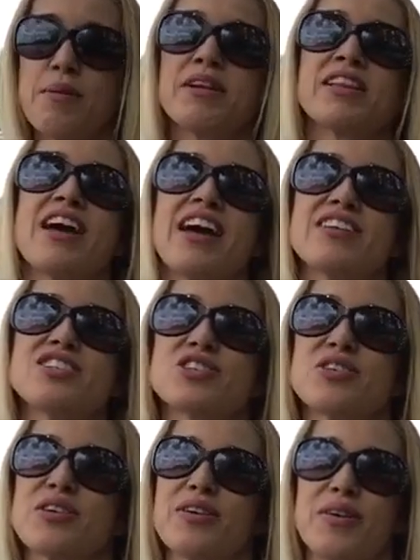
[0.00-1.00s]
I'm gonna let Eddie
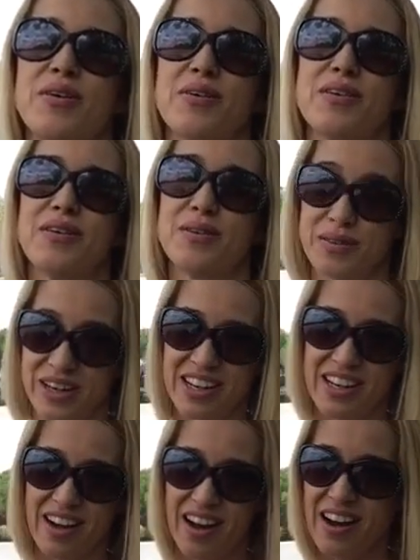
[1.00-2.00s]
show you what
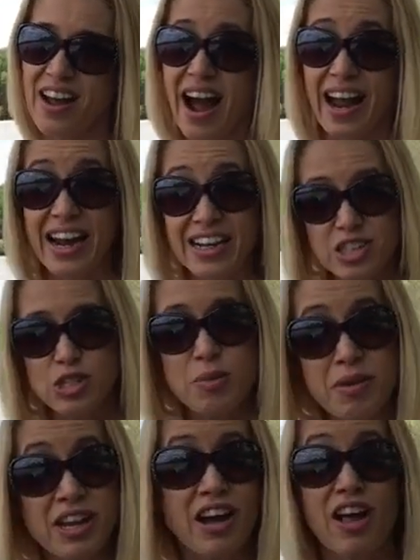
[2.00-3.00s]
he got. I got so
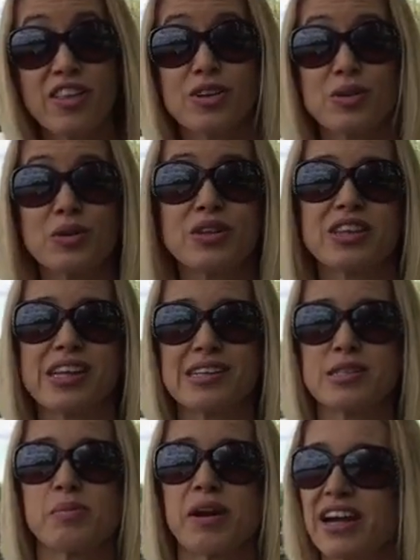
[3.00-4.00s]
many other cool
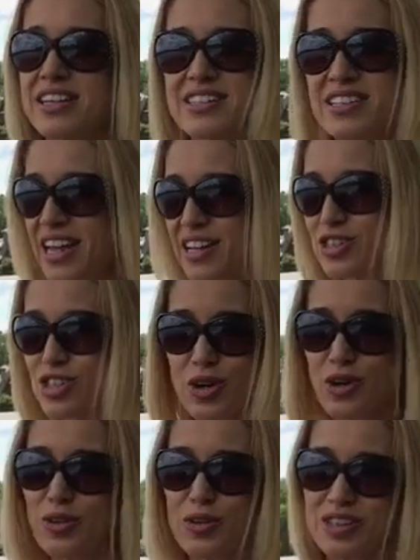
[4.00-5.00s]
things, but I just can't
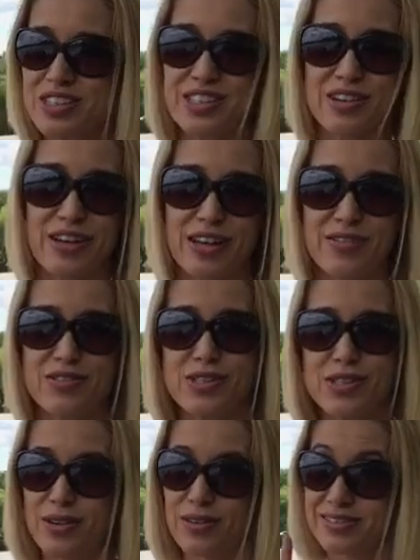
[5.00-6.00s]
show you because they're gifts,
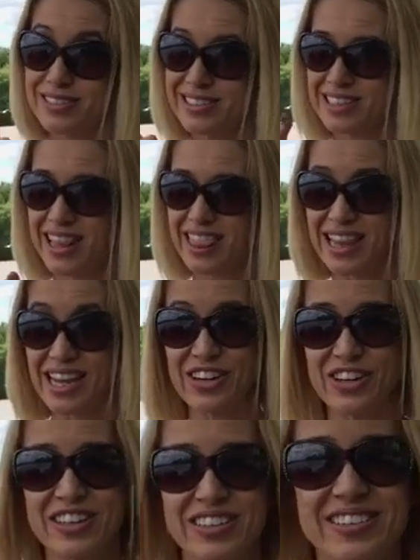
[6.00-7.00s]
so
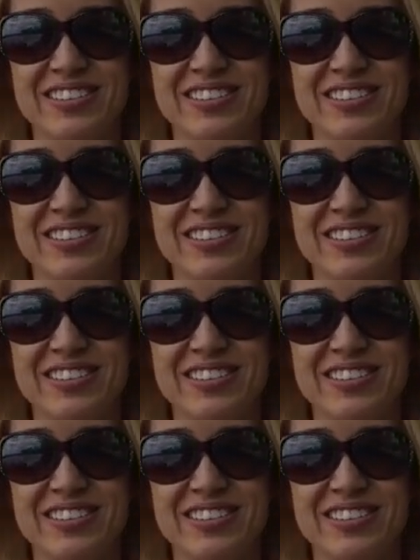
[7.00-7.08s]
later.